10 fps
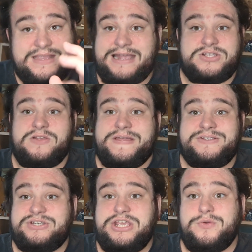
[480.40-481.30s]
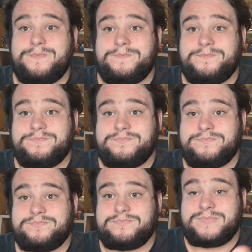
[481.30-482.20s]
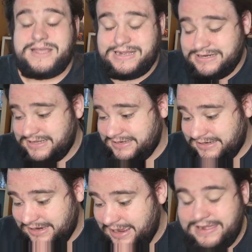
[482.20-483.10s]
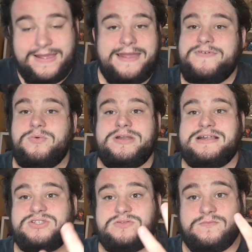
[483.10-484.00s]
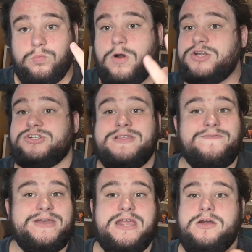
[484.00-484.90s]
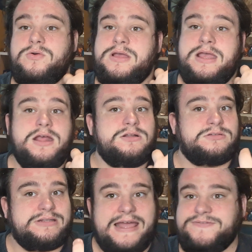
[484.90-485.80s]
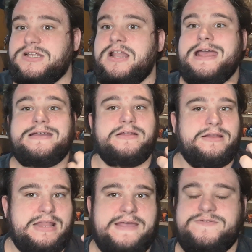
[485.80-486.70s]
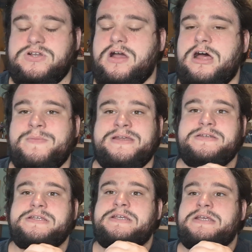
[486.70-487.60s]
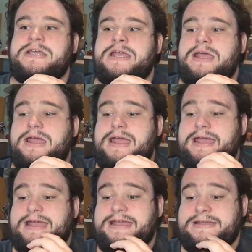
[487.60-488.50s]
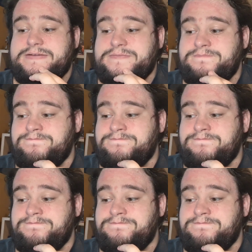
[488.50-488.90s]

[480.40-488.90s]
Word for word: it's all thanks to you. It, it, it, everyone that's watched the video, left a like, left a comment. Uh,